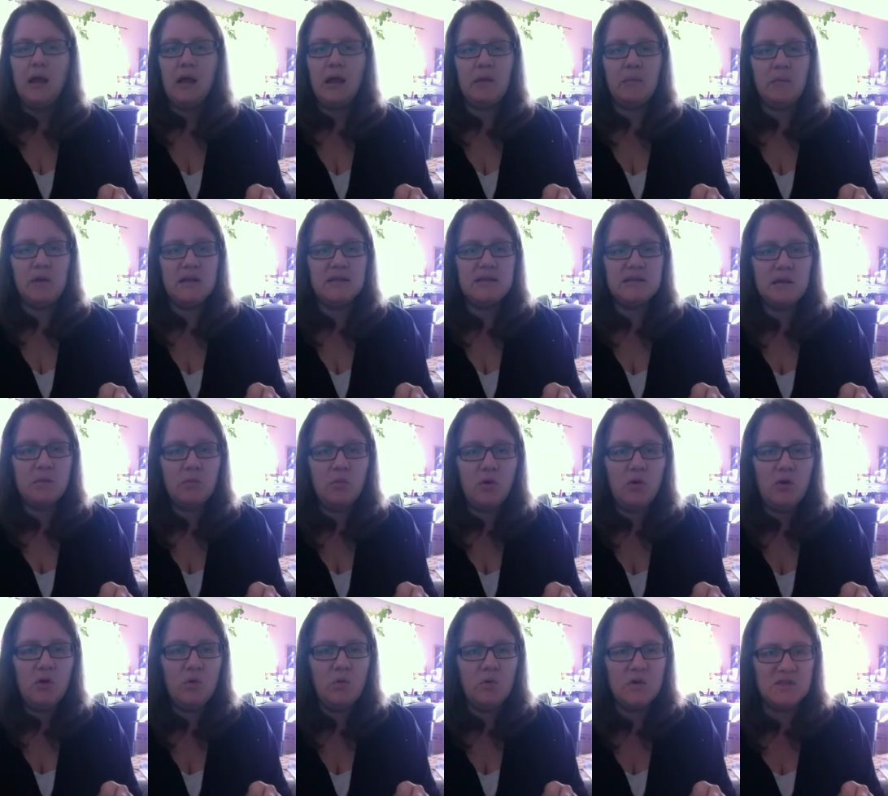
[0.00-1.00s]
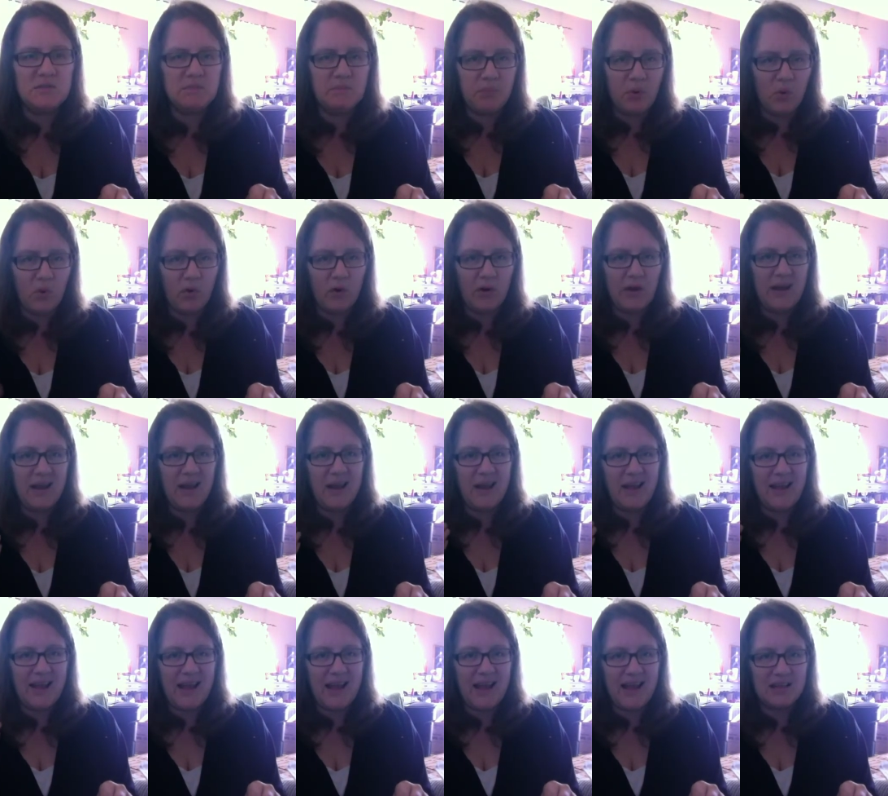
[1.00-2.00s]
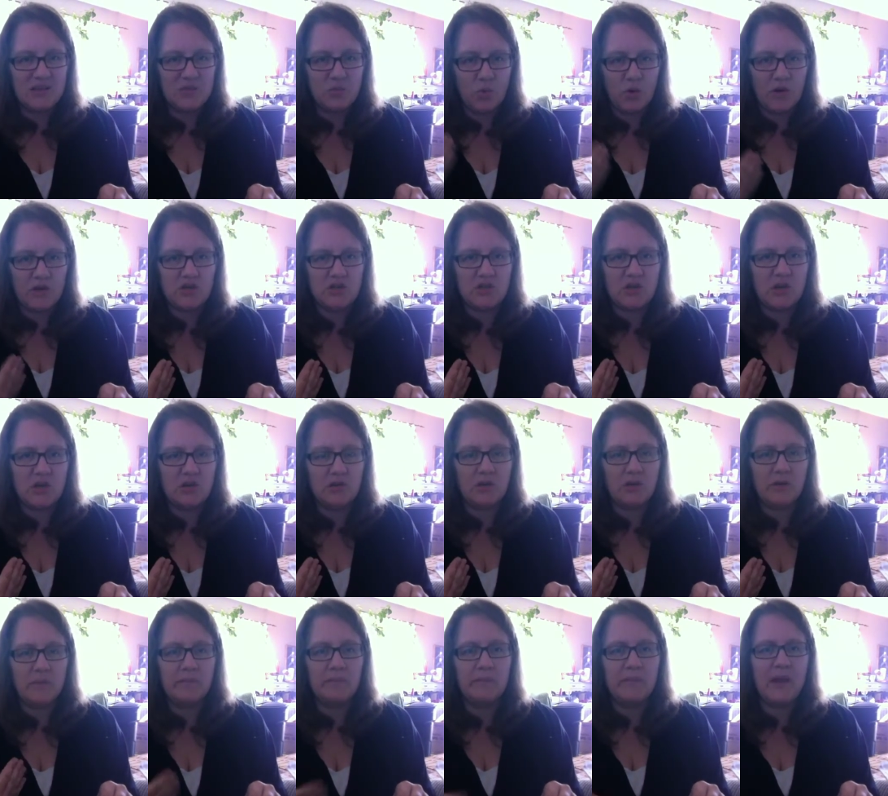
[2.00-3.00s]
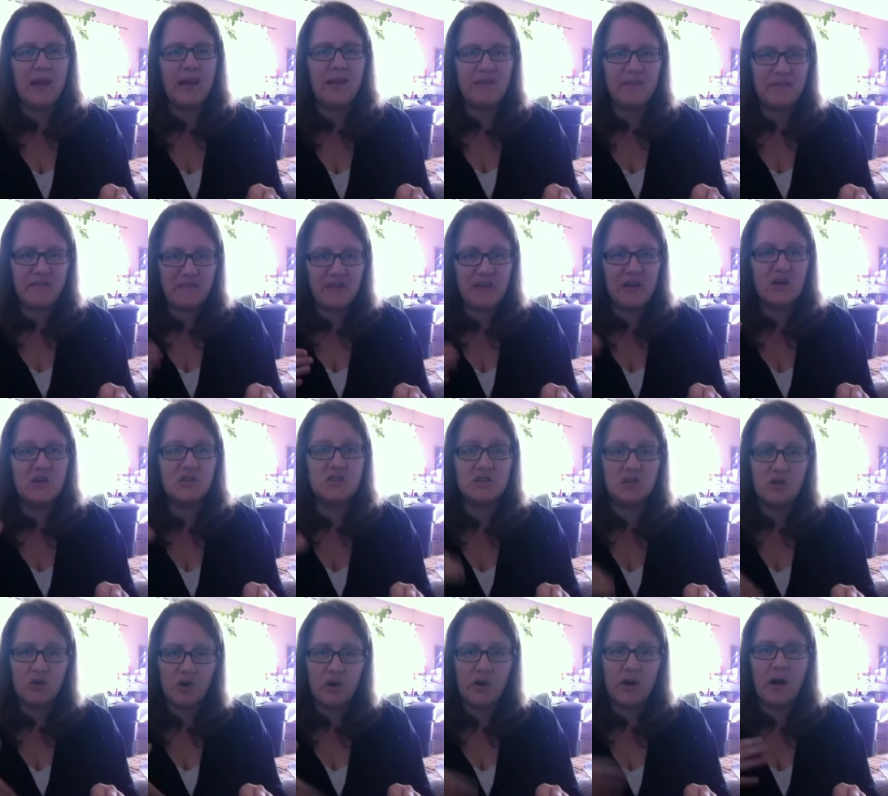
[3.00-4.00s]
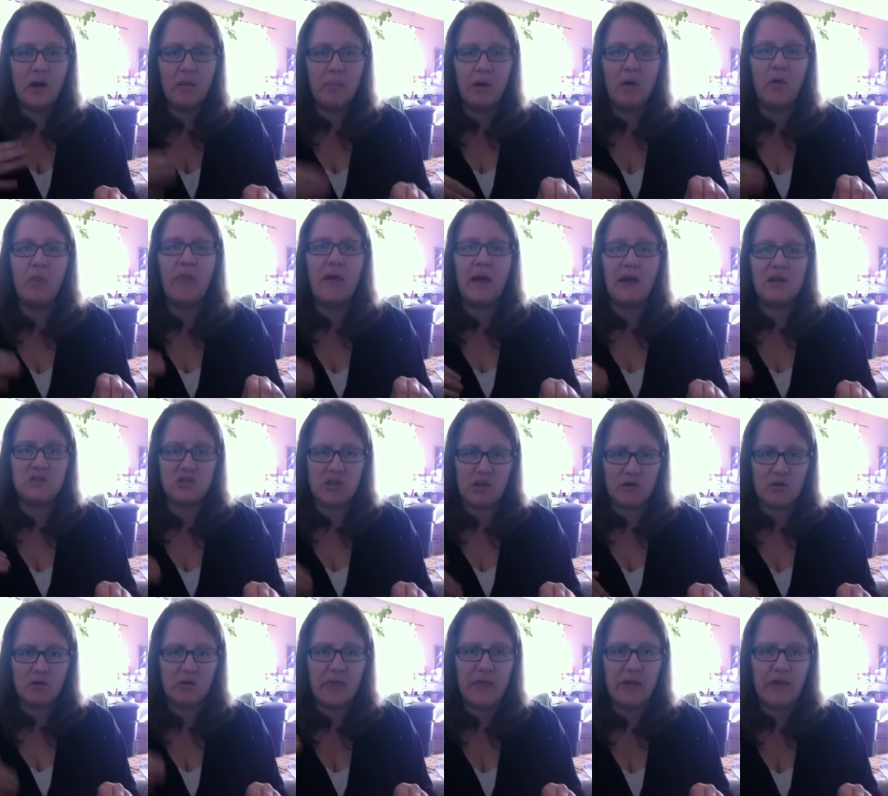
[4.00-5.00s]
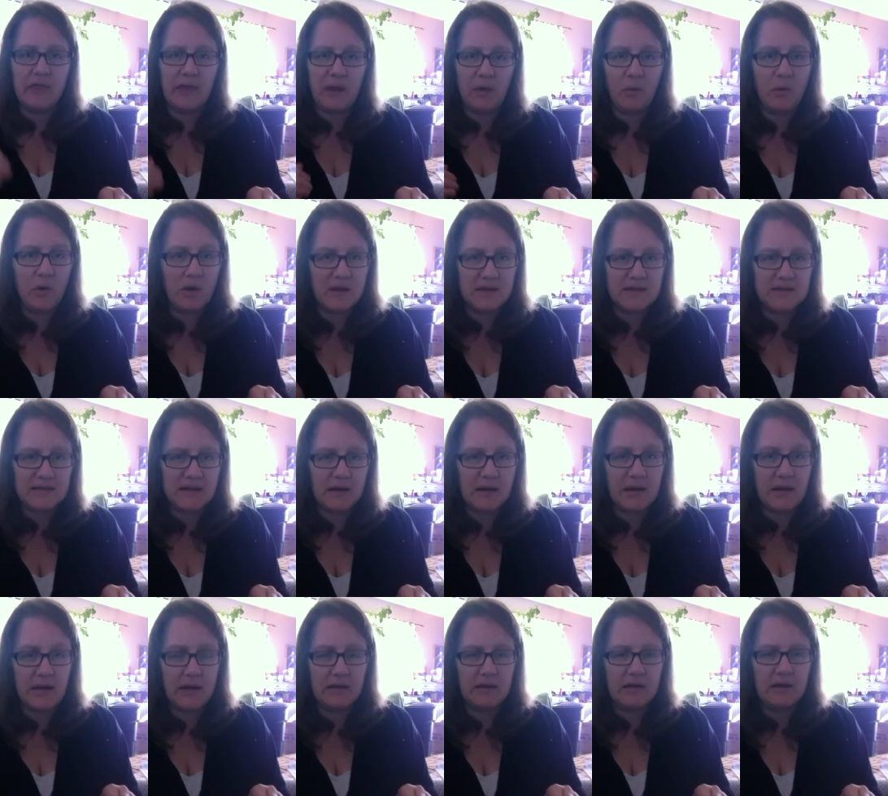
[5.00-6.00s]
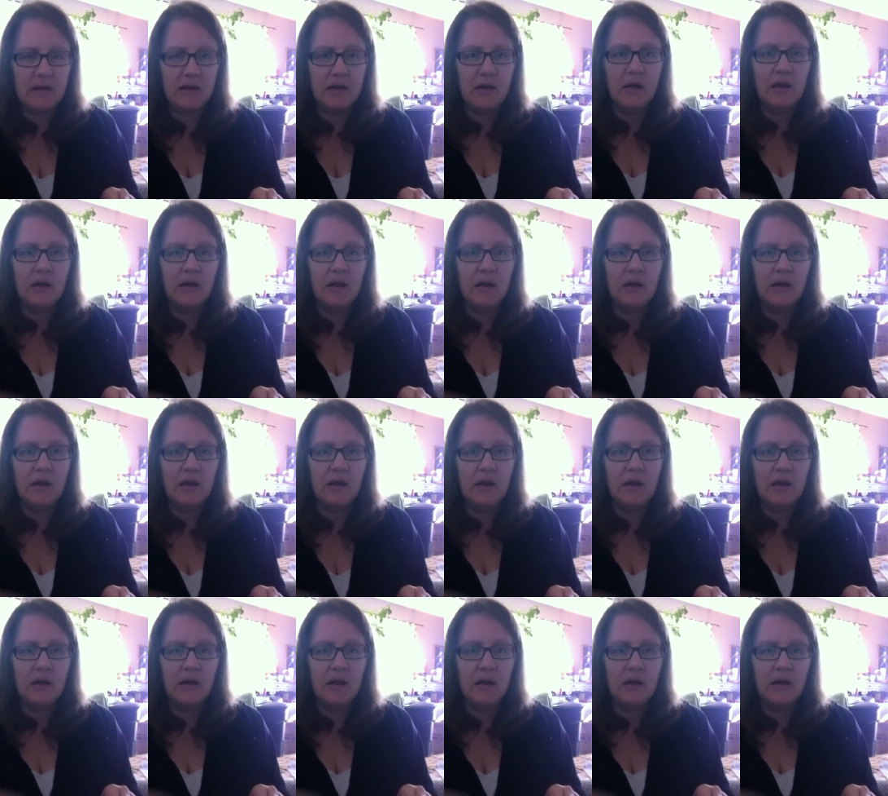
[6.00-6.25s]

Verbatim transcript: It means someone who was born as one gender and feels good about that gender that they were assigned.